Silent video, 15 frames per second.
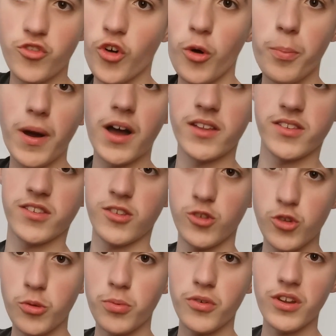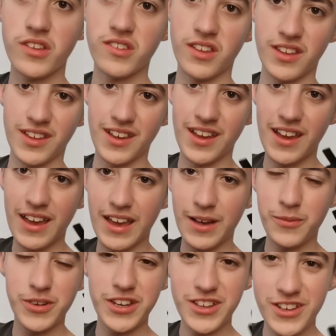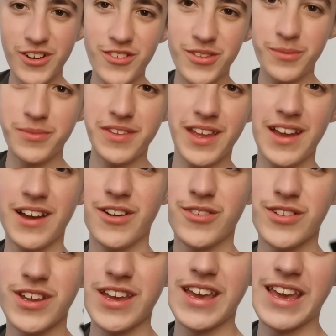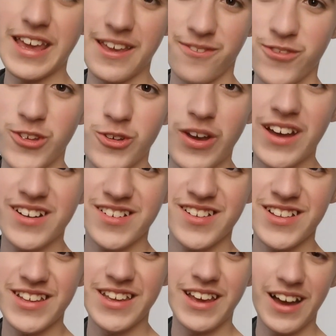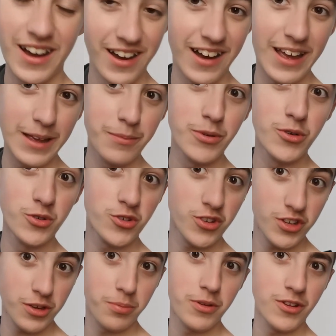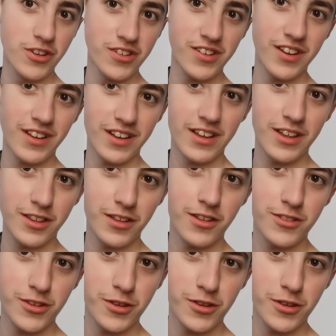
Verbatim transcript: four parts. It's super easy. And when you got them down, if you actually are able to communicate to,